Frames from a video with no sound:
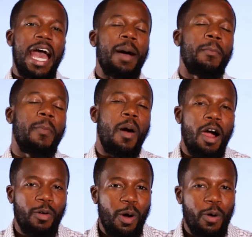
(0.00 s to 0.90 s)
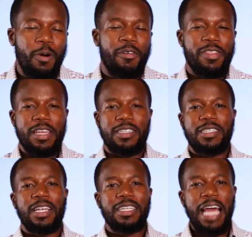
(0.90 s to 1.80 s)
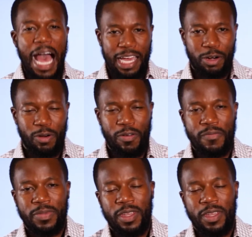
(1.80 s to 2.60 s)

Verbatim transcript: I borrow this title